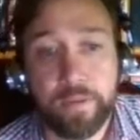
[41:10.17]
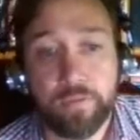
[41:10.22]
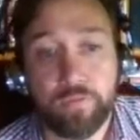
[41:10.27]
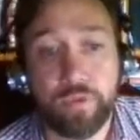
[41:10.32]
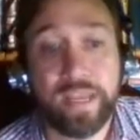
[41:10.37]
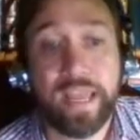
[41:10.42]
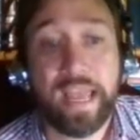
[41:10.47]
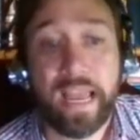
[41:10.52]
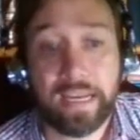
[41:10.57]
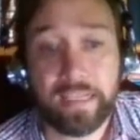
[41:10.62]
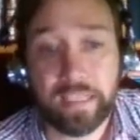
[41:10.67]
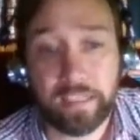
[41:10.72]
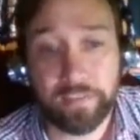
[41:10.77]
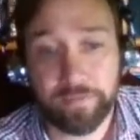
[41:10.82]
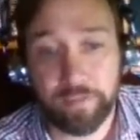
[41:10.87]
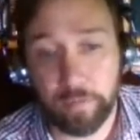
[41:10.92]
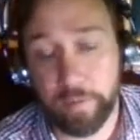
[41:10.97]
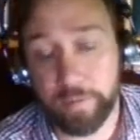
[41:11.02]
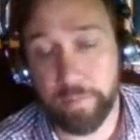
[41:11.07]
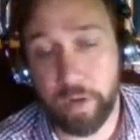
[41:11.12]
reacting
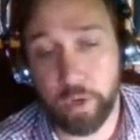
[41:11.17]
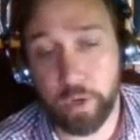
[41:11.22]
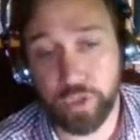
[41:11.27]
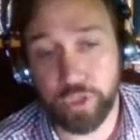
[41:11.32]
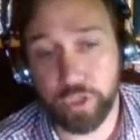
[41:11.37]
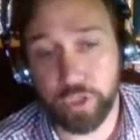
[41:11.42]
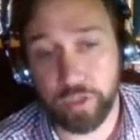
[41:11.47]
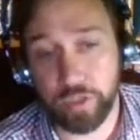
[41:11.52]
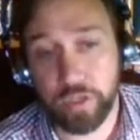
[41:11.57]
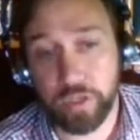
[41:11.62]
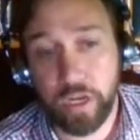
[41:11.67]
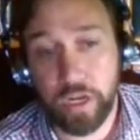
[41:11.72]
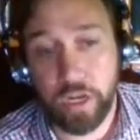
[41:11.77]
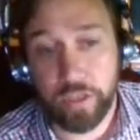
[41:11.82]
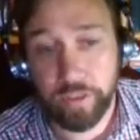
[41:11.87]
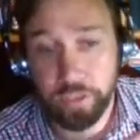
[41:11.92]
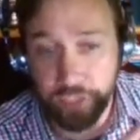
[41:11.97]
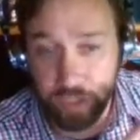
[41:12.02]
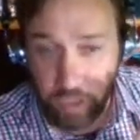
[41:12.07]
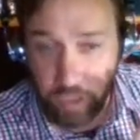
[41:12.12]
from emotion.
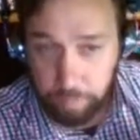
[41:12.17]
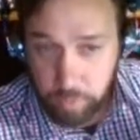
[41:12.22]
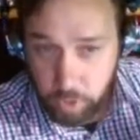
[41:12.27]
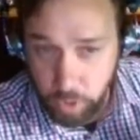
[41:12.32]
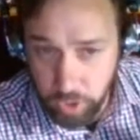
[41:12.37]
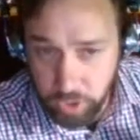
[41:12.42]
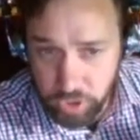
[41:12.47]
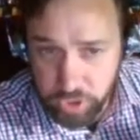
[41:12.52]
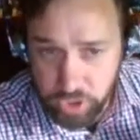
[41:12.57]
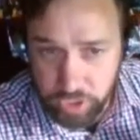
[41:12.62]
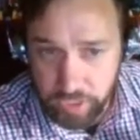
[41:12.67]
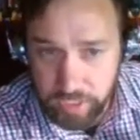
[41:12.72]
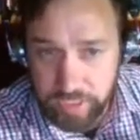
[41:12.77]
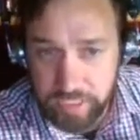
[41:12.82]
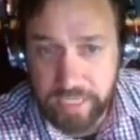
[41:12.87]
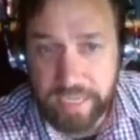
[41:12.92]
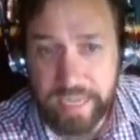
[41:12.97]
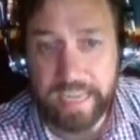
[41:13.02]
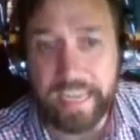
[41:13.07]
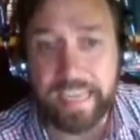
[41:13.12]
The
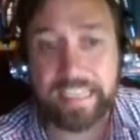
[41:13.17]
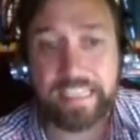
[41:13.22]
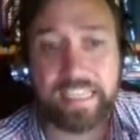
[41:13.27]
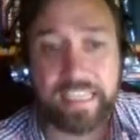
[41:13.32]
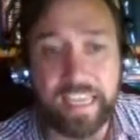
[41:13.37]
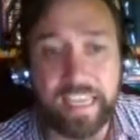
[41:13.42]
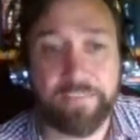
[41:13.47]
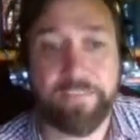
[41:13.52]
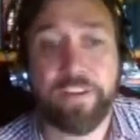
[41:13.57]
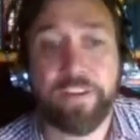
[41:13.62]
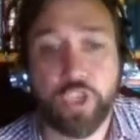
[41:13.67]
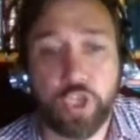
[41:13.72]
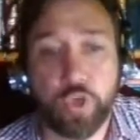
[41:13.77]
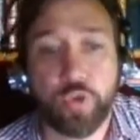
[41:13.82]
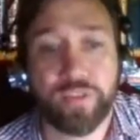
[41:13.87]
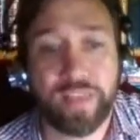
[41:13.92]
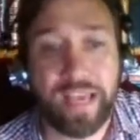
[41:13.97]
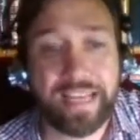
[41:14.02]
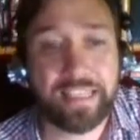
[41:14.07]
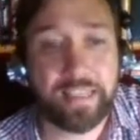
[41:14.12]
subconscious is giving
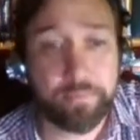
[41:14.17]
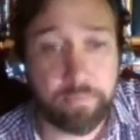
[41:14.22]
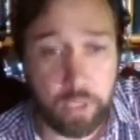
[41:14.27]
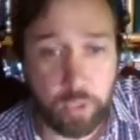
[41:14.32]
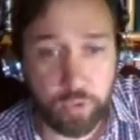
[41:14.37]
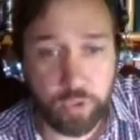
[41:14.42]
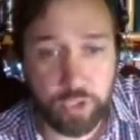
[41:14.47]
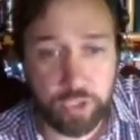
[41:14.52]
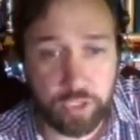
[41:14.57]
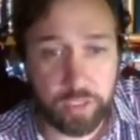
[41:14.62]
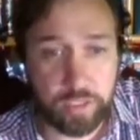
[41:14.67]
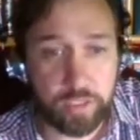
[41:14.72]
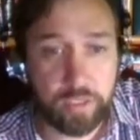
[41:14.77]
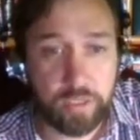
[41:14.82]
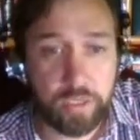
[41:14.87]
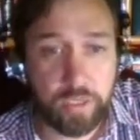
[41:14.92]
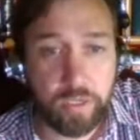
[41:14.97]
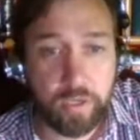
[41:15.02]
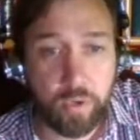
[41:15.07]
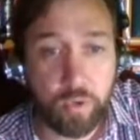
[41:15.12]
you that emotion,
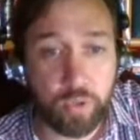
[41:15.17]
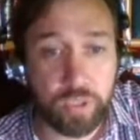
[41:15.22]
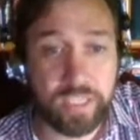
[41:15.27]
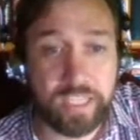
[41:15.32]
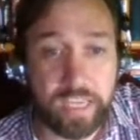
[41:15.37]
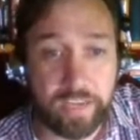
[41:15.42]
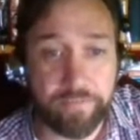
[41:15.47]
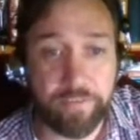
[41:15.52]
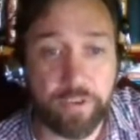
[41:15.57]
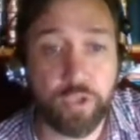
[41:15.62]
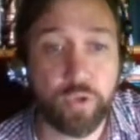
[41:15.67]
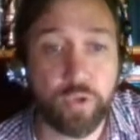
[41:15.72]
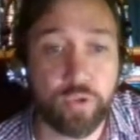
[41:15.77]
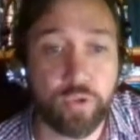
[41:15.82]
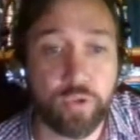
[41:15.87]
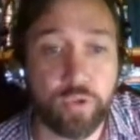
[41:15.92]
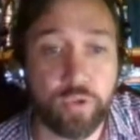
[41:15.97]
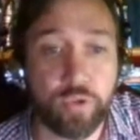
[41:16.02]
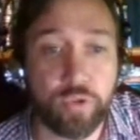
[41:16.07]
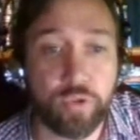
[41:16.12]
or is giving you
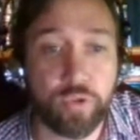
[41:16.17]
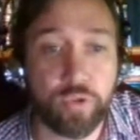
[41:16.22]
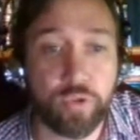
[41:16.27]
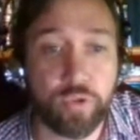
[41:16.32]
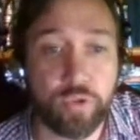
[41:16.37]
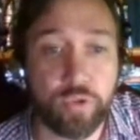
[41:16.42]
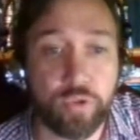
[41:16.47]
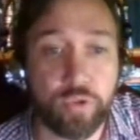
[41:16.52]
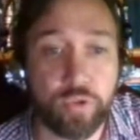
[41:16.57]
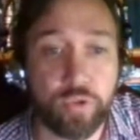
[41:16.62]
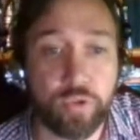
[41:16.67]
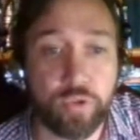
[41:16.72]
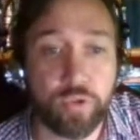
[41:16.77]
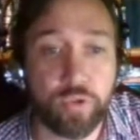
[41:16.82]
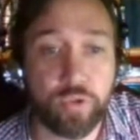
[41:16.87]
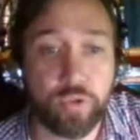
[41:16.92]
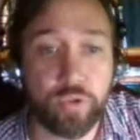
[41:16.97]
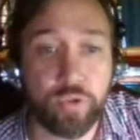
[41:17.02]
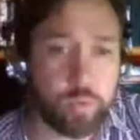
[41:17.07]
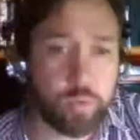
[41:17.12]
that
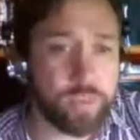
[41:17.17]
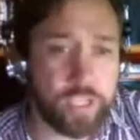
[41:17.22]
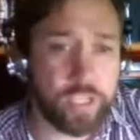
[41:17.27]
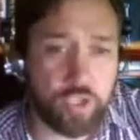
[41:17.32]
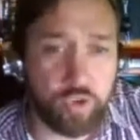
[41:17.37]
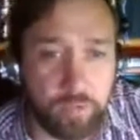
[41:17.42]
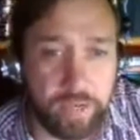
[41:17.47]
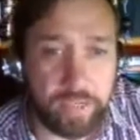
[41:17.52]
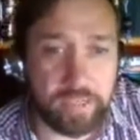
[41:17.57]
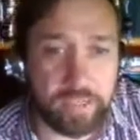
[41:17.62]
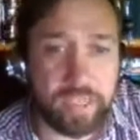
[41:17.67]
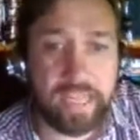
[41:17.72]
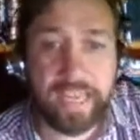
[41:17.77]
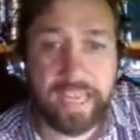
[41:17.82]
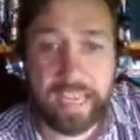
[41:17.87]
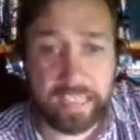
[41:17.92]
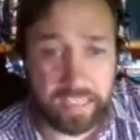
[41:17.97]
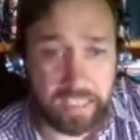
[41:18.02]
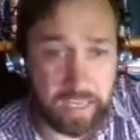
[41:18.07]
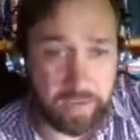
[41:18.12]
trigger. Regardless of what the
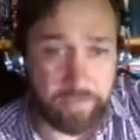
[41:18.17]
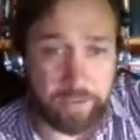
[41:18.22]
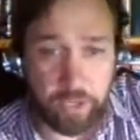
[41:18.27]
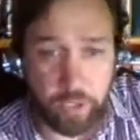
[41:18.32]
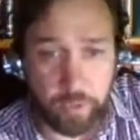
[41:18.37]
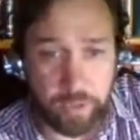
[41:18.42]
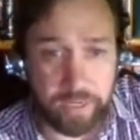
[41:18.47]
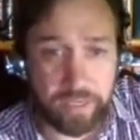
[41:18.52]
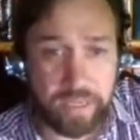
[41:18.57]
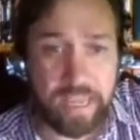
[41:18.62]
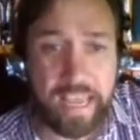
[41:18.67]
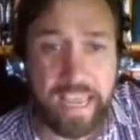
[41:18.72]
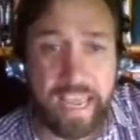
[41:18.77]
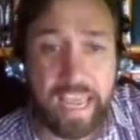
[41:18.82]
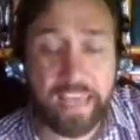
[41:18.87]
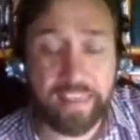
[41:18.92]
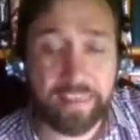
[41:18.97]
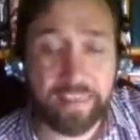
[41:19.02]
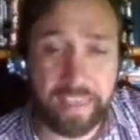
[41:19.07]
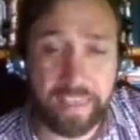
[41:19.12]
trigger is, it's giving you
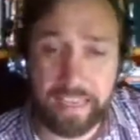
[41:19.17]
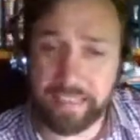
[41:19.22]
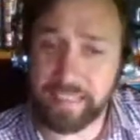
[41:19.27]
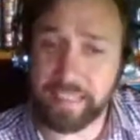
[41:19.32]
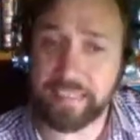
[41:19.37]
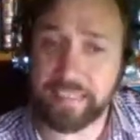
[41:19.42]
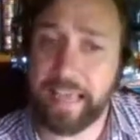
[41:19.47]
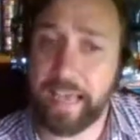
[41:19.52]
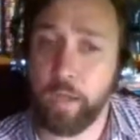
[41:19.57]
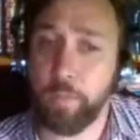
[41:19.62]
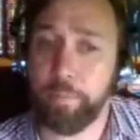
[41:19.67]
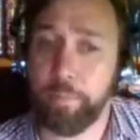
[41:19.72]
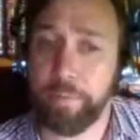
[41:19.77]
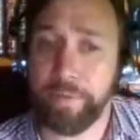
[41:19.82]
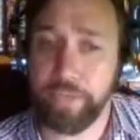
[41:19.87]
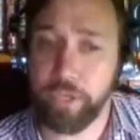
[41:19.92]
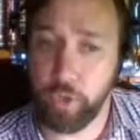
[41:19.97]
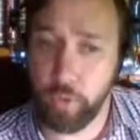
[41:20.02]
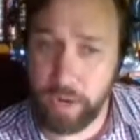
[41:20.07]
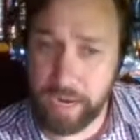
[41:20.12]
it. It thinks it's
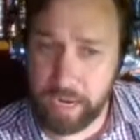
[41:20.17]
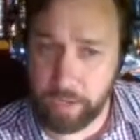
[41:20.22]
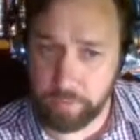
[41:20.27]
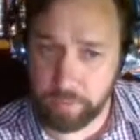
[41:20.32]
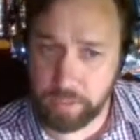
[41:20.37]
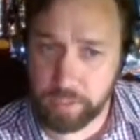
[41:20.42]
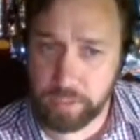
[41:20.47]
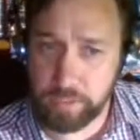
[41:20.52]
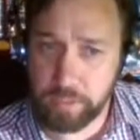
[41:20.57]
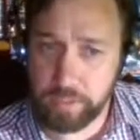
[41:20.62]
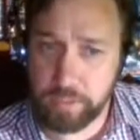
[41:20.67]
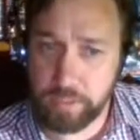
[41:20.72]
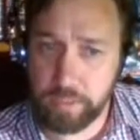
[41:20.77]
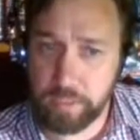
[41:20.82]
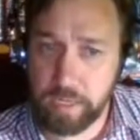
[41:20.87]
helping you out.